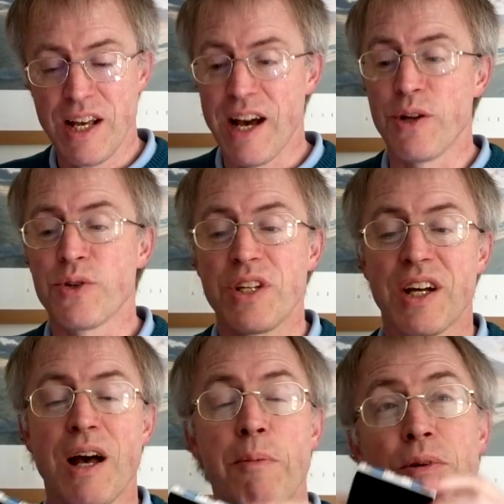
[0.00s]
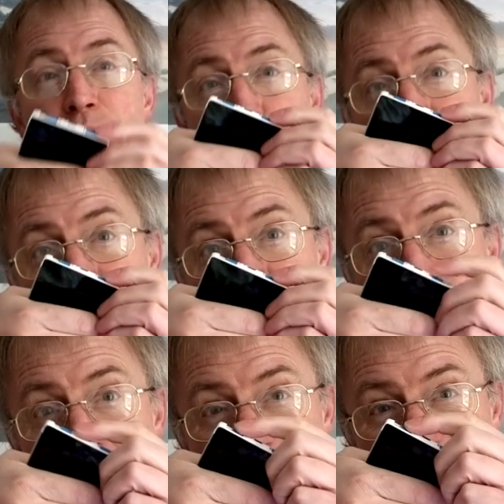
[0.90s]
and you'll see a couple of
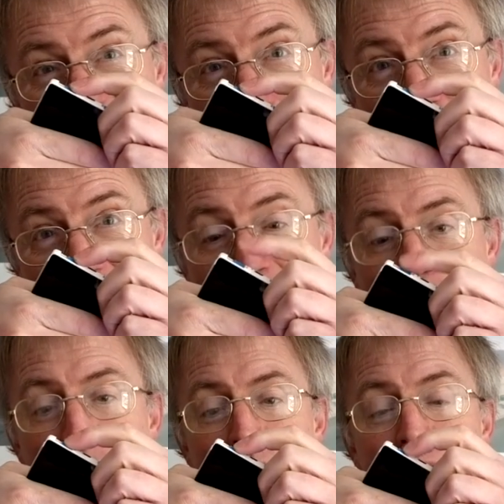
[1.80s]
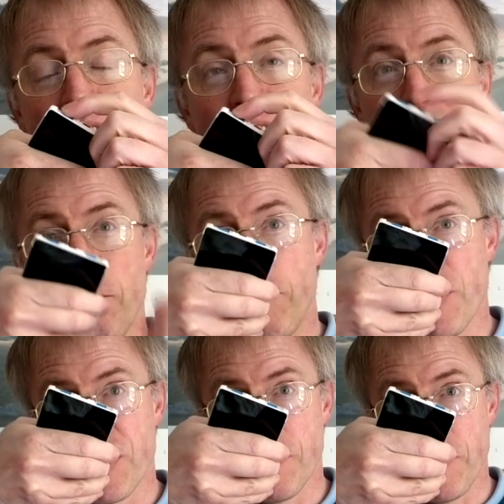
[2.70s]
blue clips here. They're a bit fiddly, I've
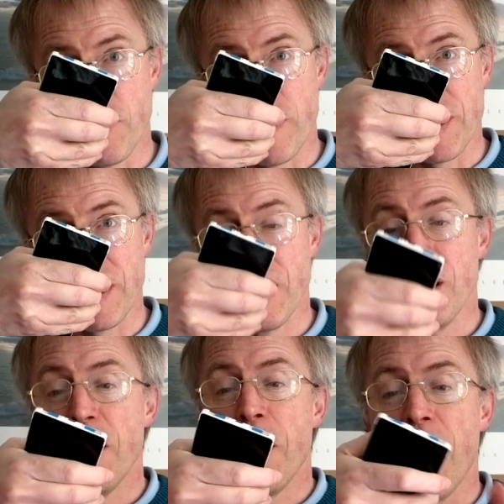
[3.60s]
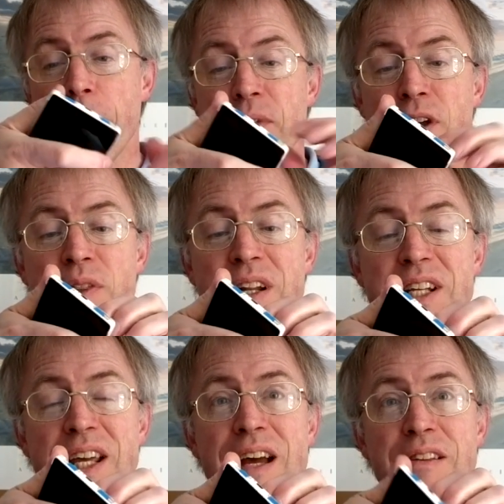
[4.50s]
pushed them in already. Um, you then
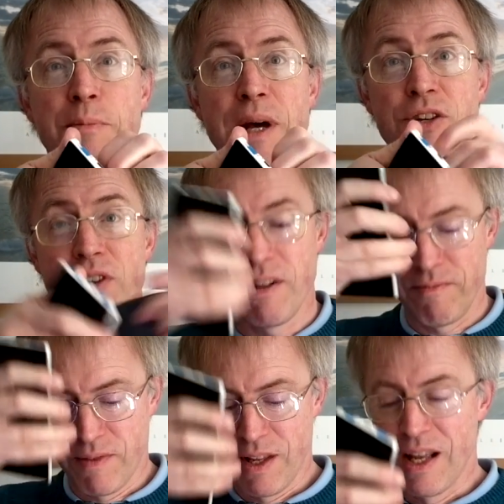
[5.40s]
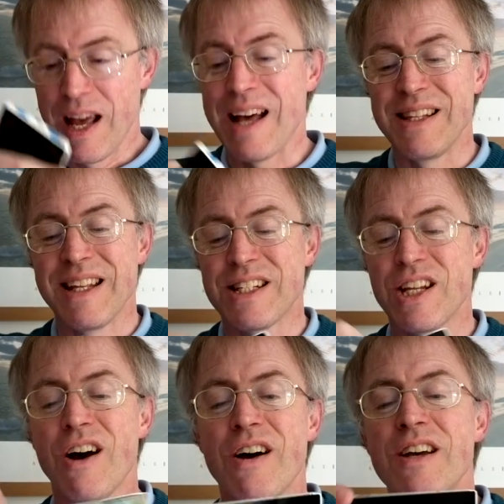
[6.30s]
take out the battery and the
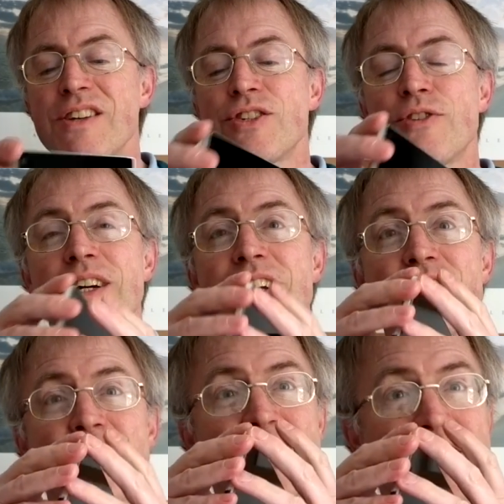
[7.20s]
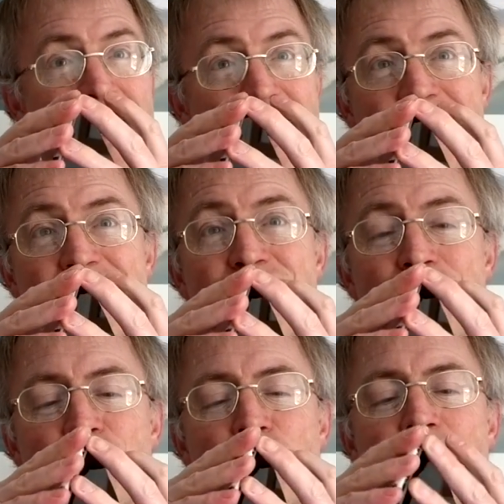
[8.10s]
entire screen just slides
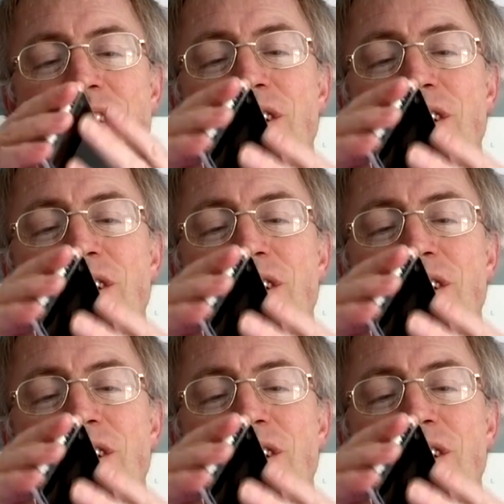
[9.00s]
off, surely